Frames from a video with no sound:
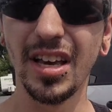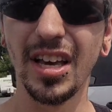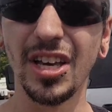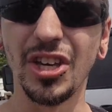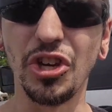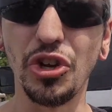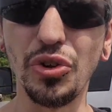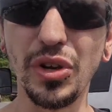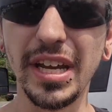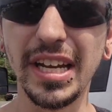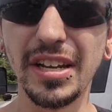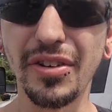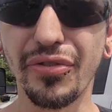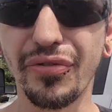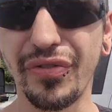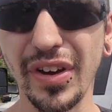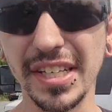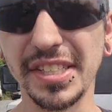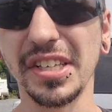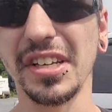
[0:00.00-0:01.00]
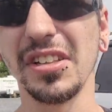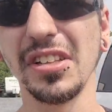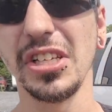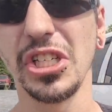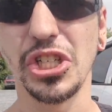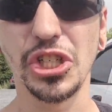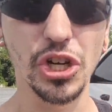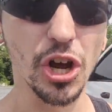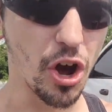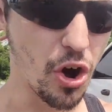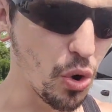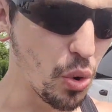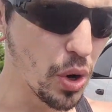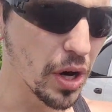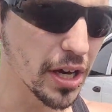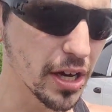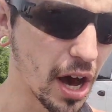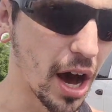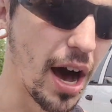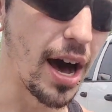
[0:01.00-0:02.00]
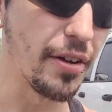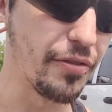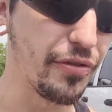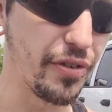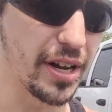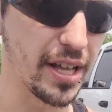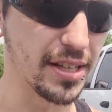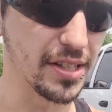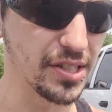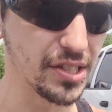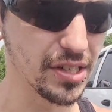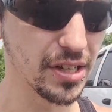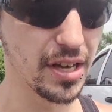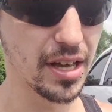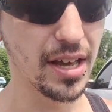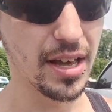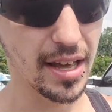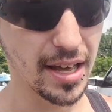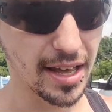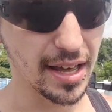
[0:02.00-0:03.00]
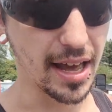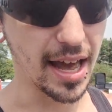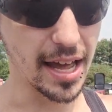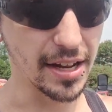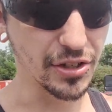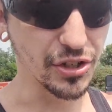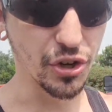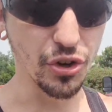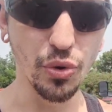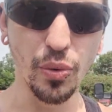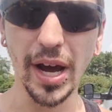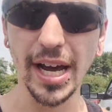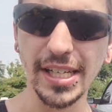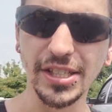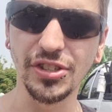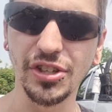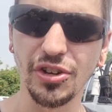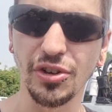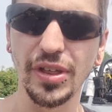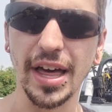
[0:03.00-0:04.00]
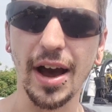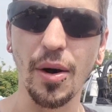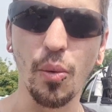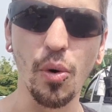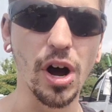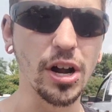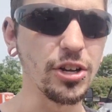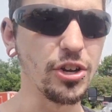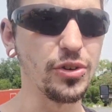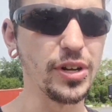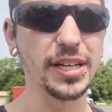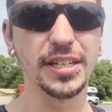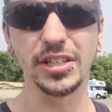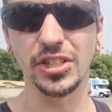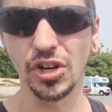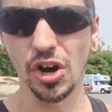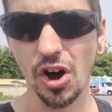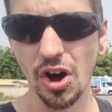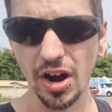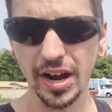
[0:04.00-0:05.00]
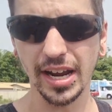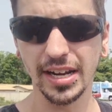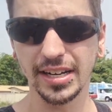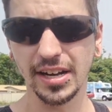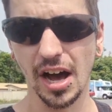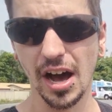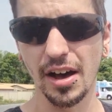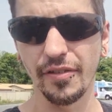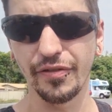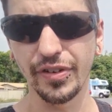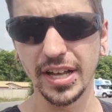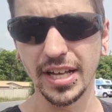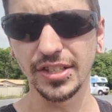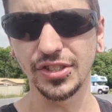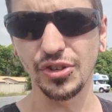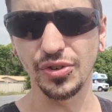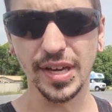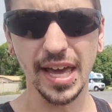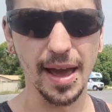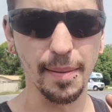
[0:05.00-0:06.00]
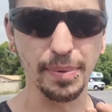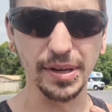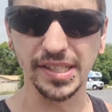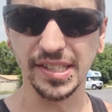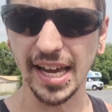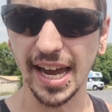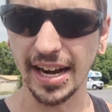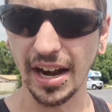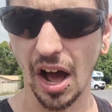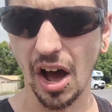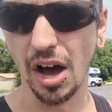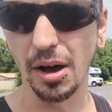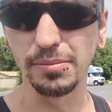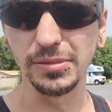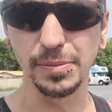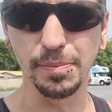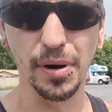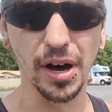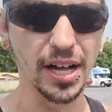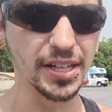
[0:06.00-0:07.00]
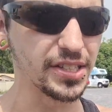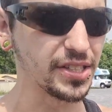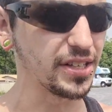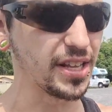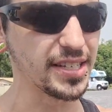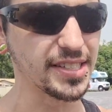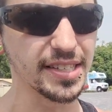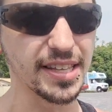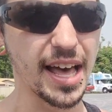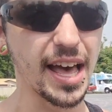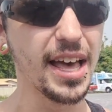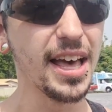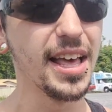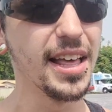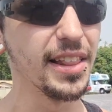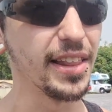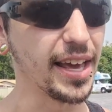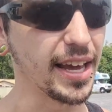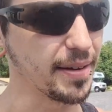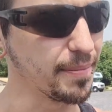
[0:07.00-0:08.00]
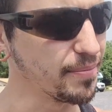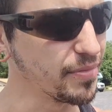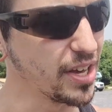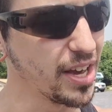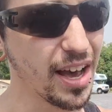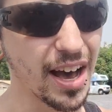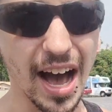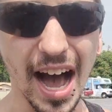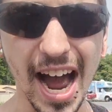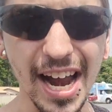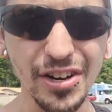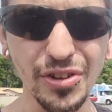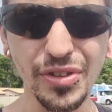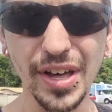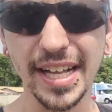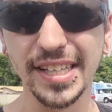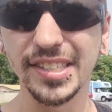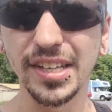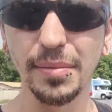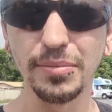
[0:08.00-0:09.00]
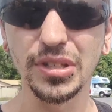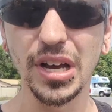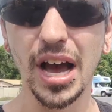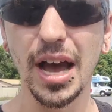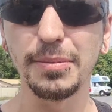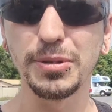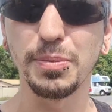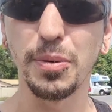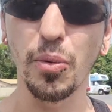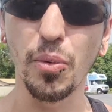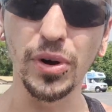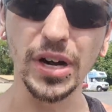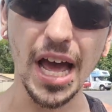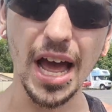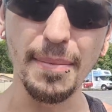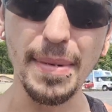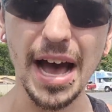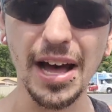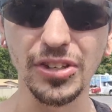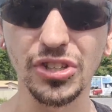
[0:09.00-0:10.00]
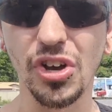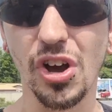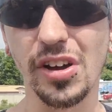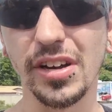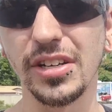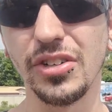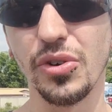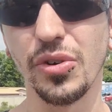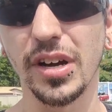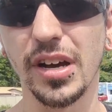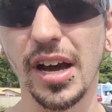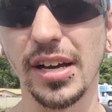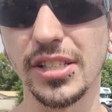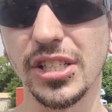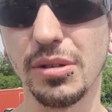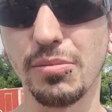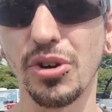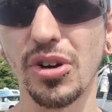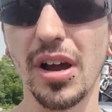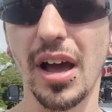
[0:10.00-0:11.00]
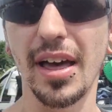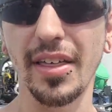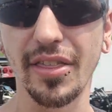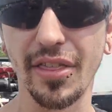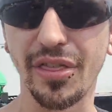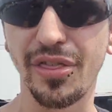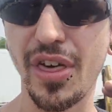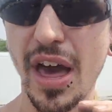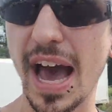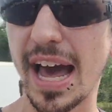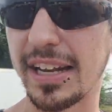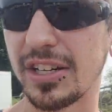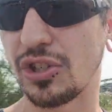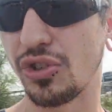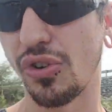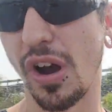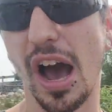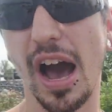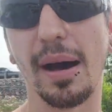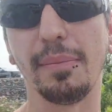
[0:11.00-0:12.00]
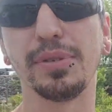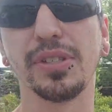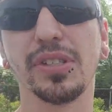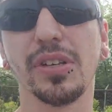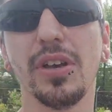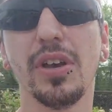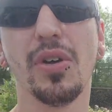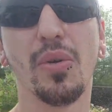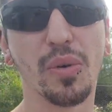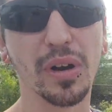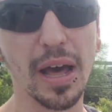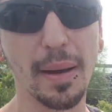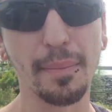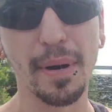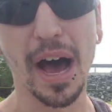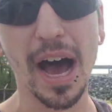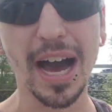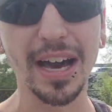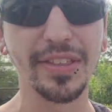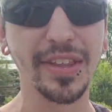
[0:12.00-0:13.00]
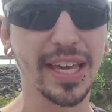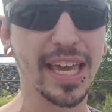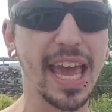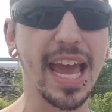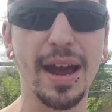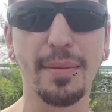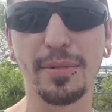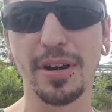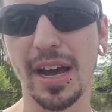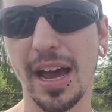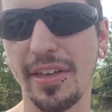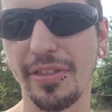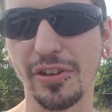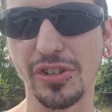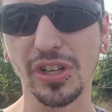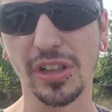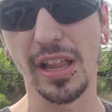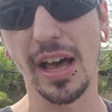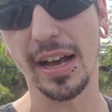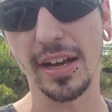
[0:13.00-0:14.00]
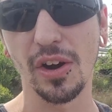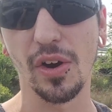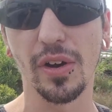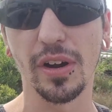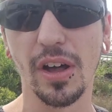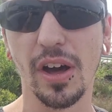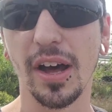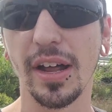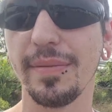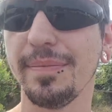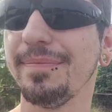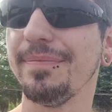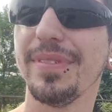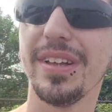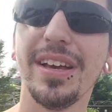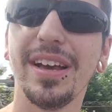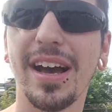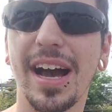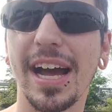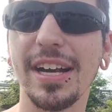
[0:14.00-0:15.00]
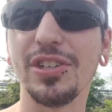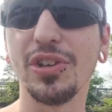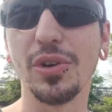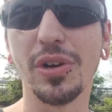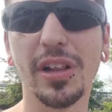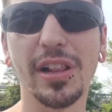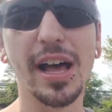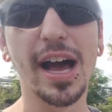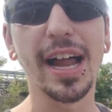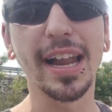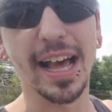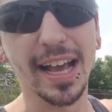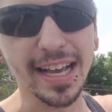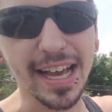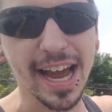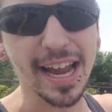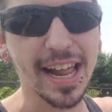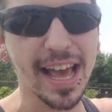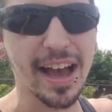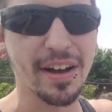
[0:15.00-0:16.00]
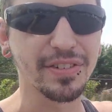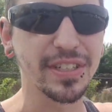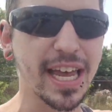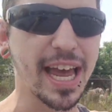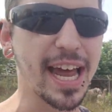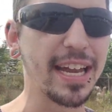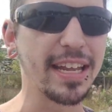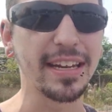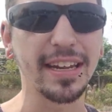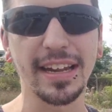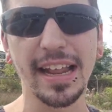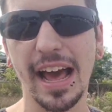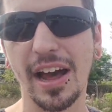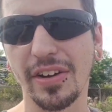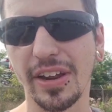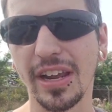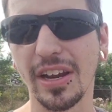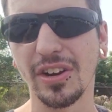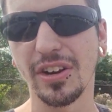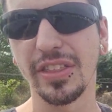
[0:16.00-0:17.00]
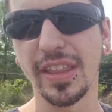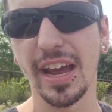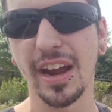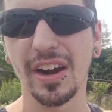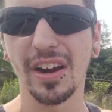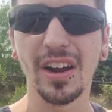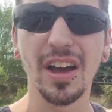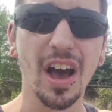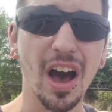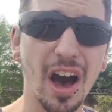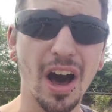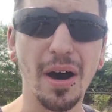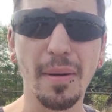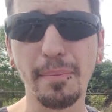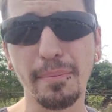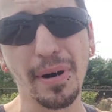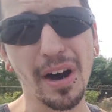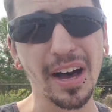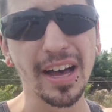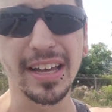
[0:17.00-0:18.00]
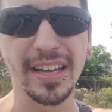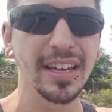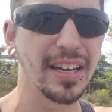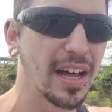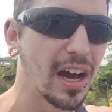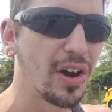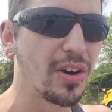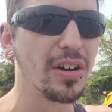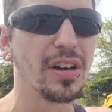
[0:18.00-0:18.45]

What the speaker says: to physically show confidence. And two ways to do that. One, you need to talk in confidence. You can't be saying ums, buts, and this and that. Like, I do that sometimes, but when I'm out talking to a customer, that drops. When I'm behind the camera and there's a lot going on, I do it a lot. I kind of have to edit it out here and there. But you know,